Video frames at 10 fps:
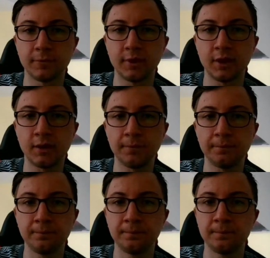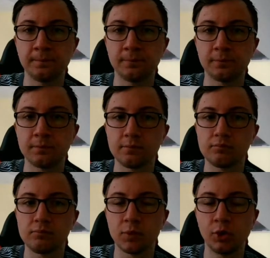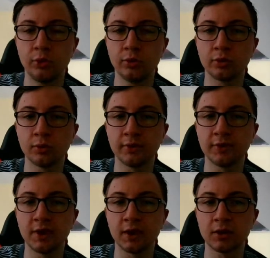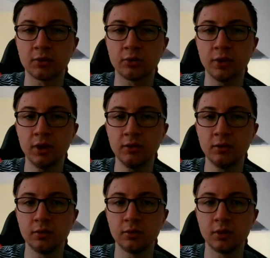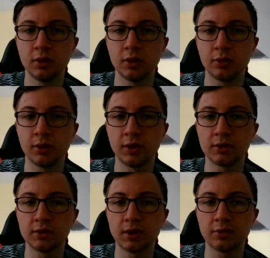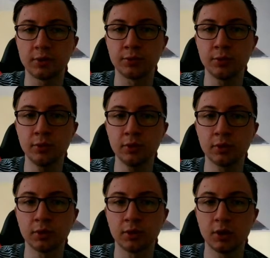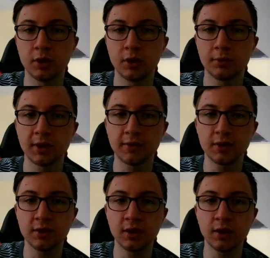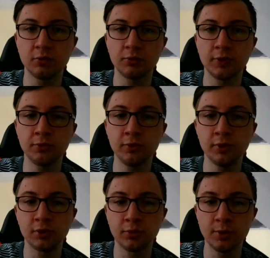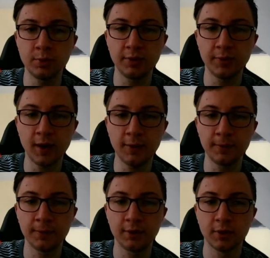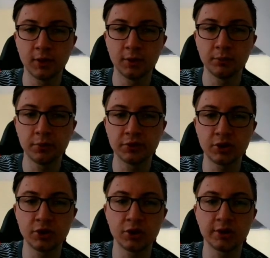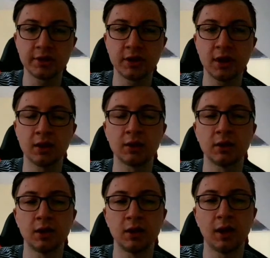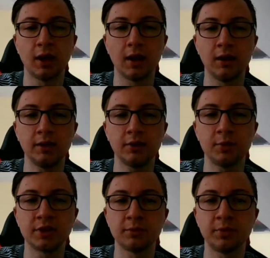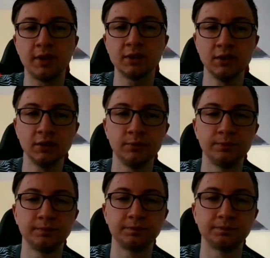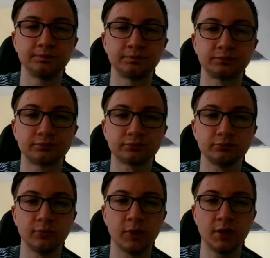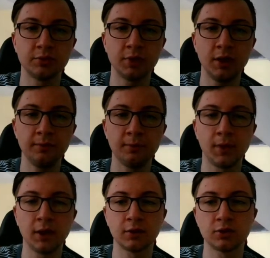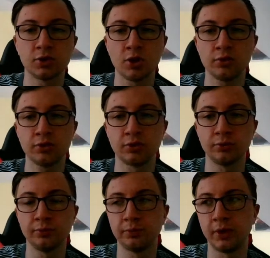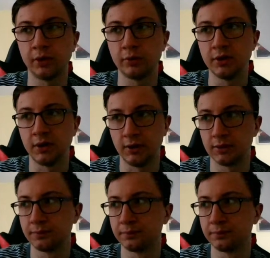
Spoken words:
the rook with the queen. We can take the rook. But after taking with the rook, queen b5, position is again a little bit unpleasant. That's why black chose to play queen d8.